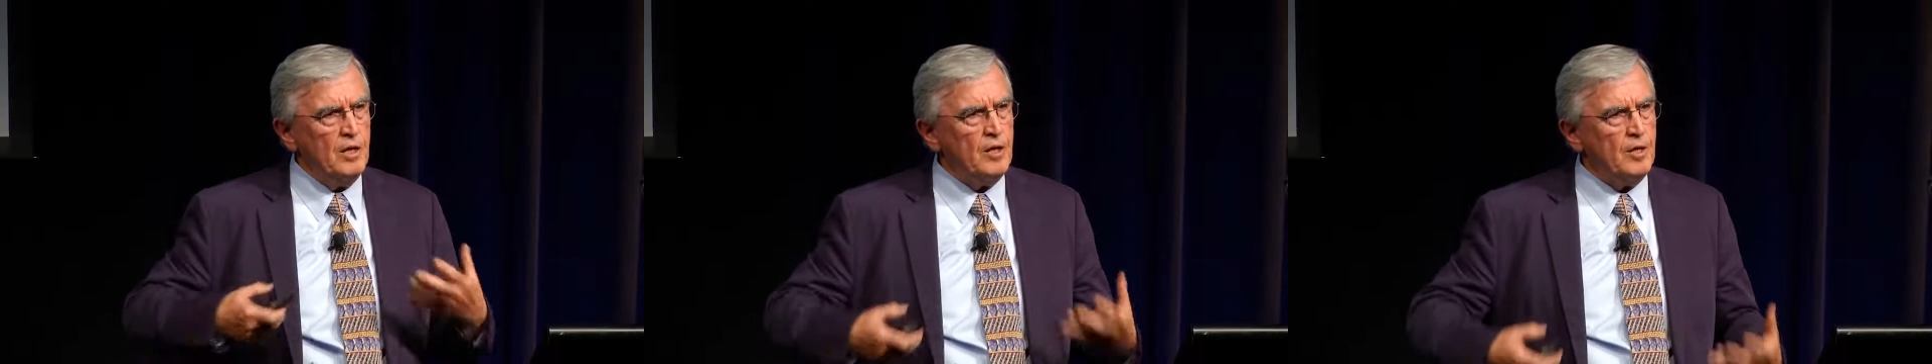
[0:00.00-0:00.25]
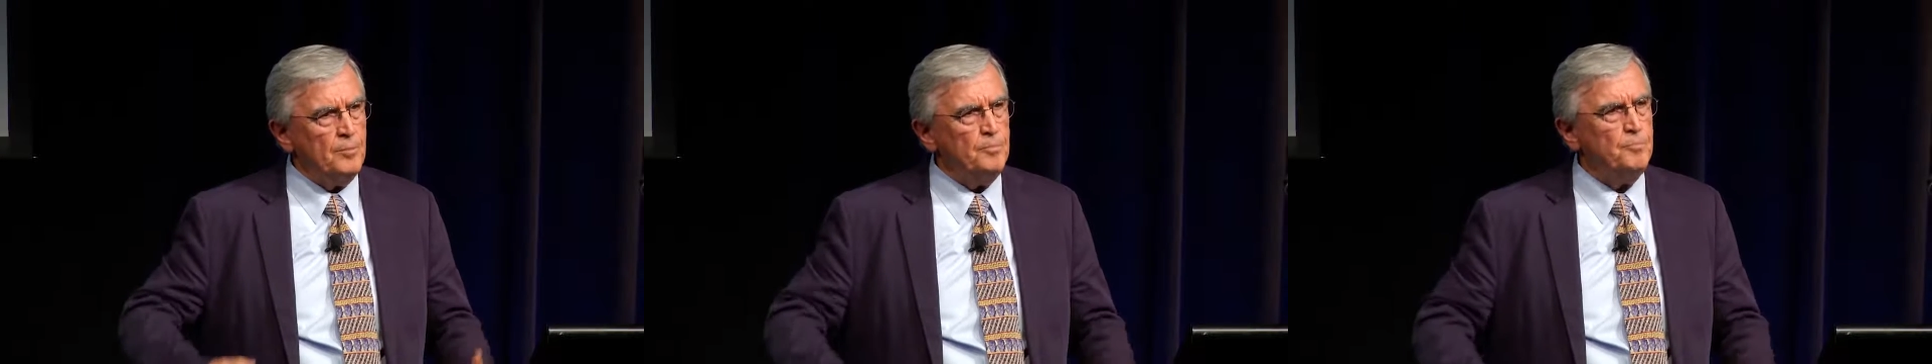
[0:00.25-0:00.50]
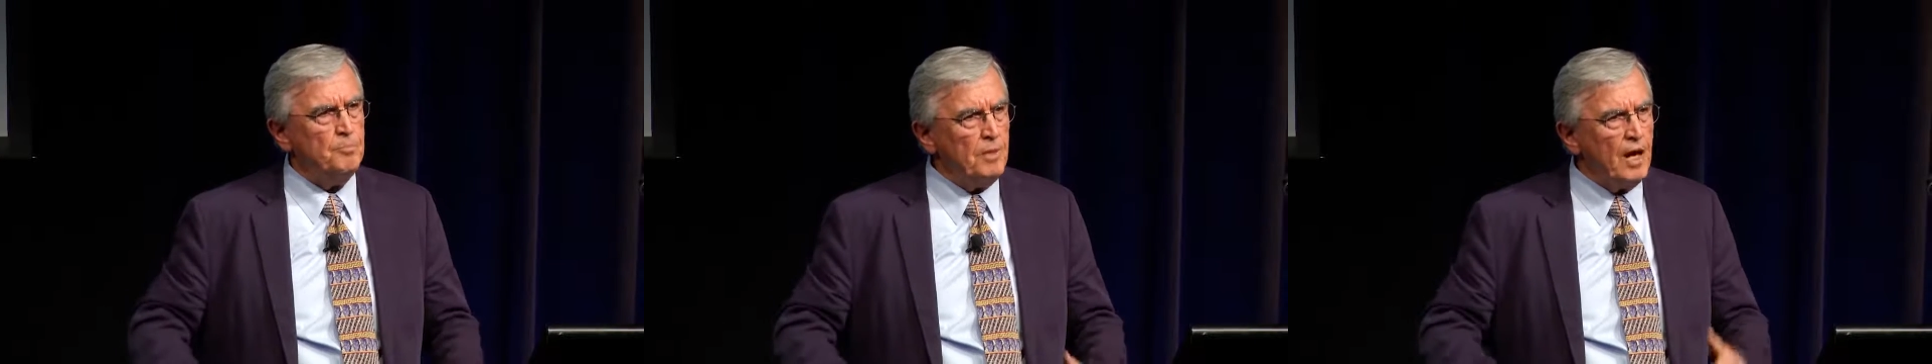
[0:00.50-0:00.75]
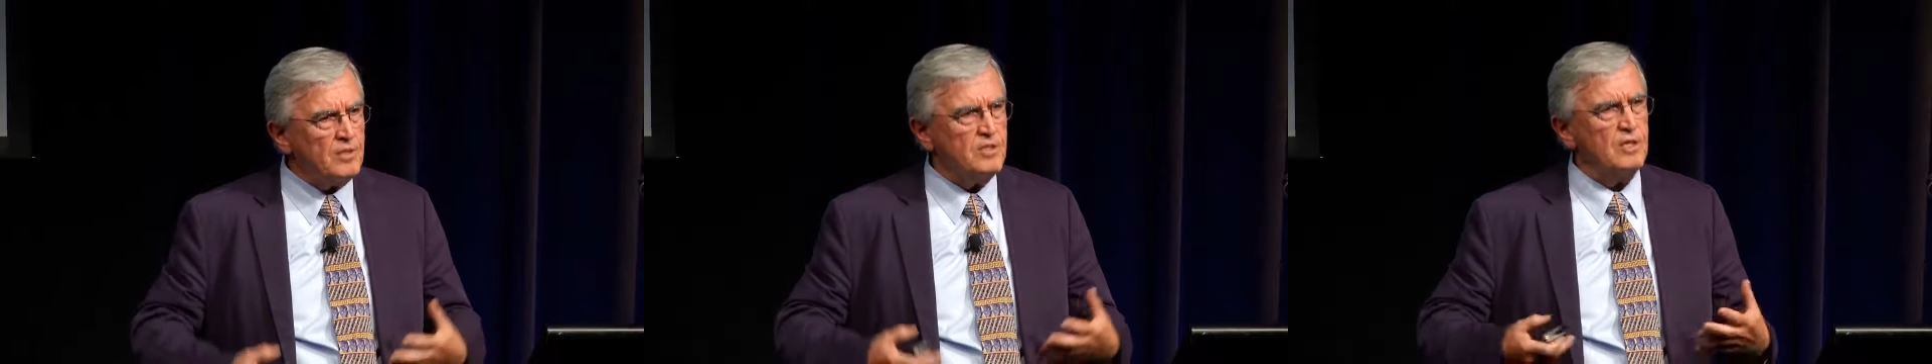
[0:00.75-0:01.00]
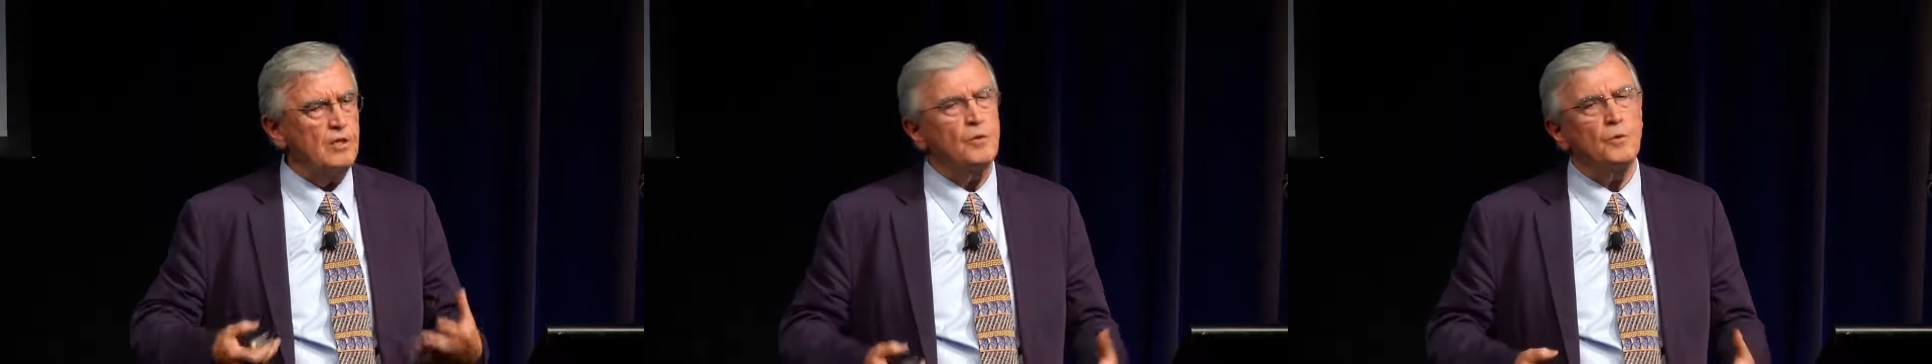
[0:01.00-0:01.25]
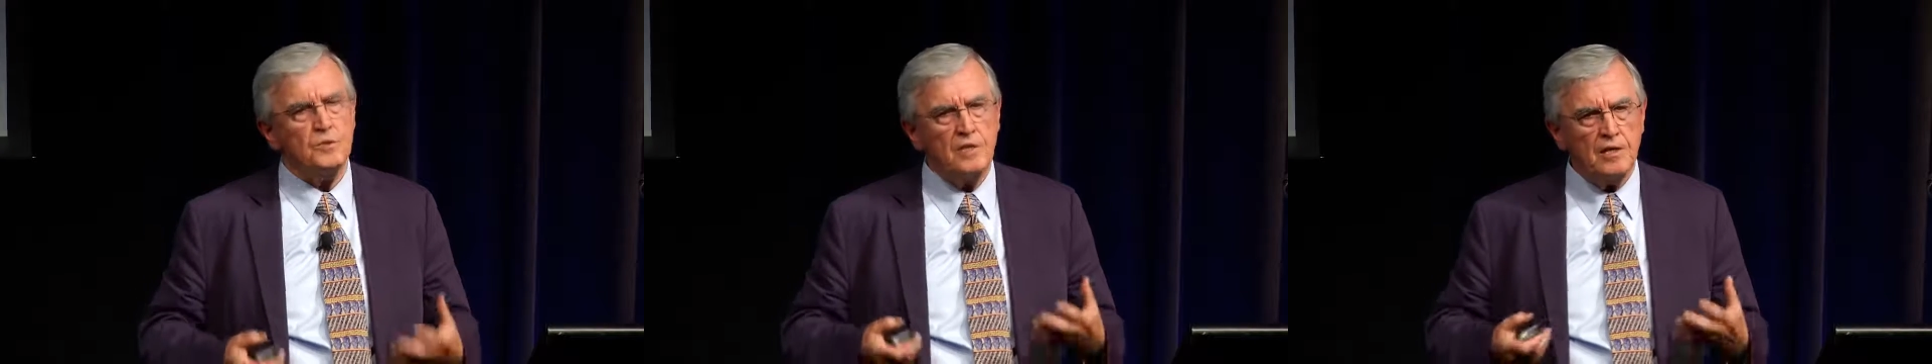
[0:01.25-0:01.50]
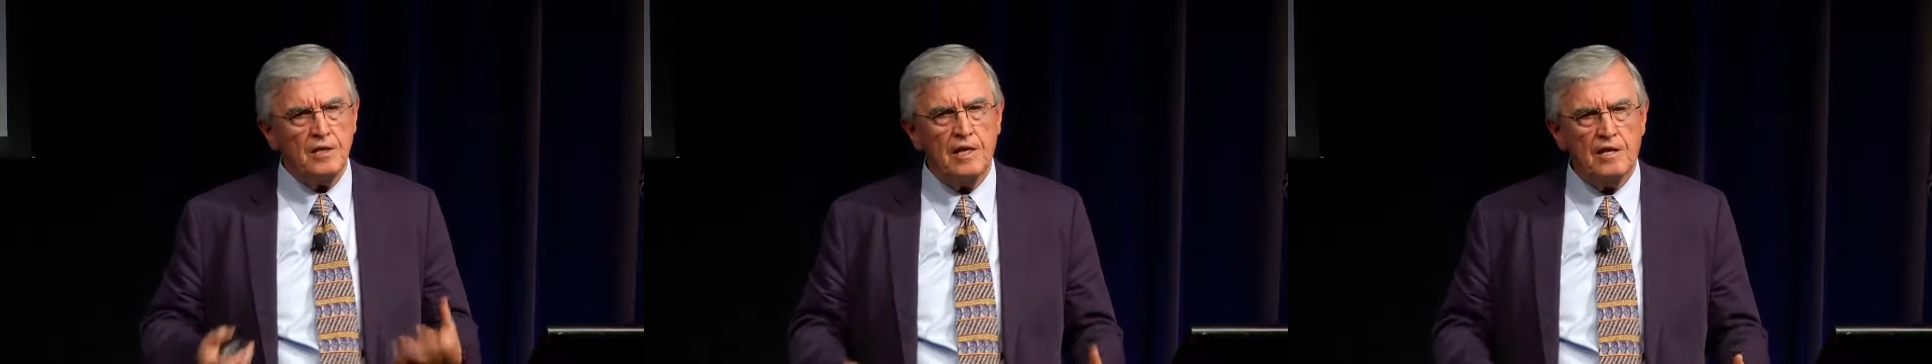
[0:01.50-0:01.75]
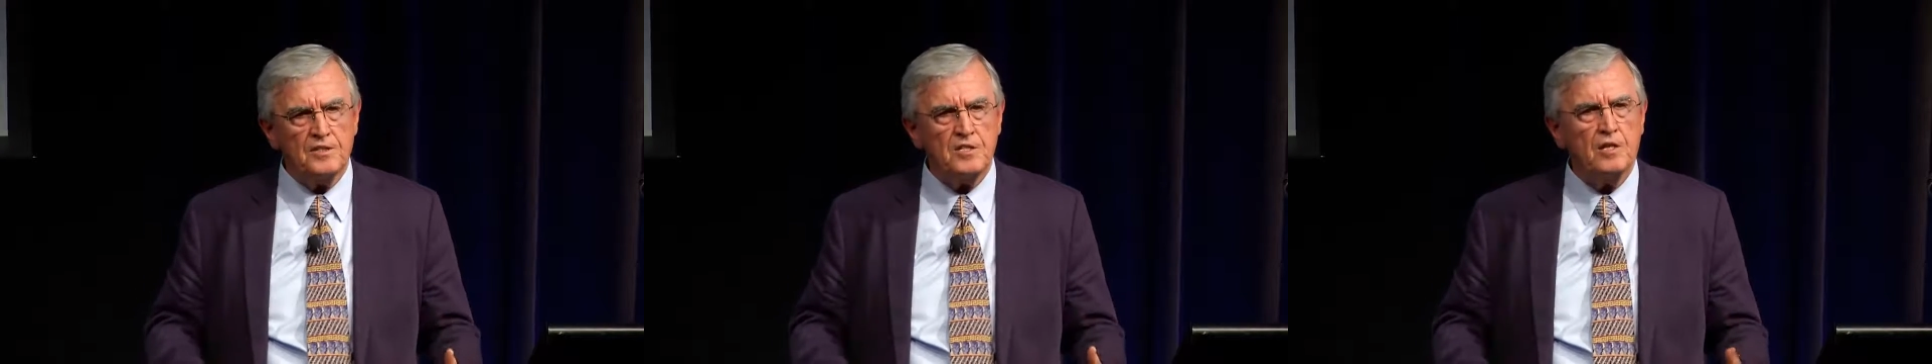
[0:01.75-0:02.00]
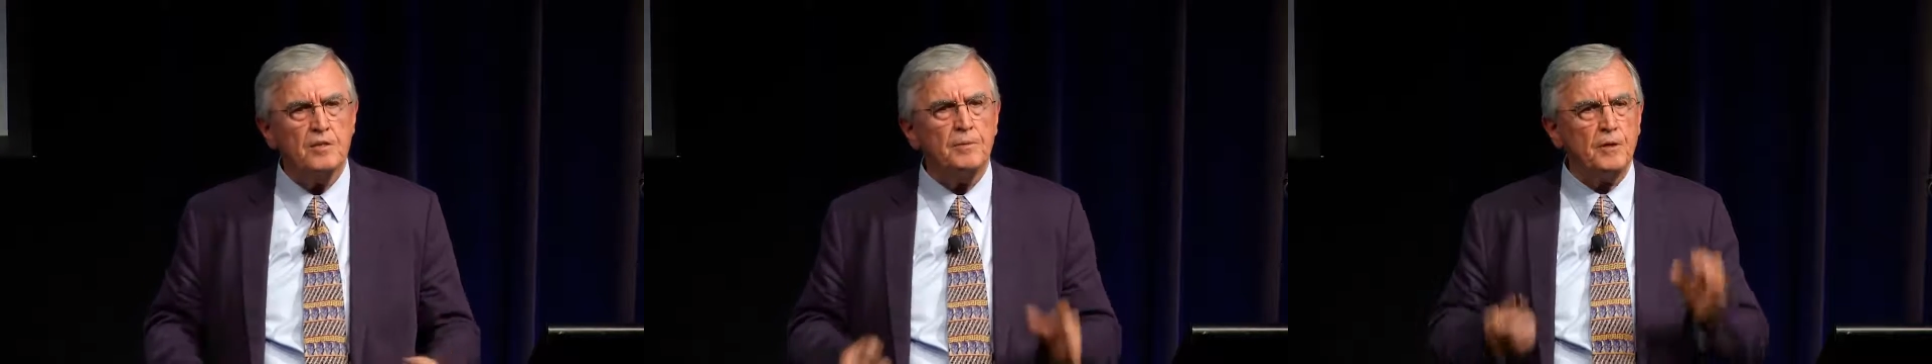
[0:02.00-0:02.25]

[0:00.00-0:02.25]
body was done in Alexandria,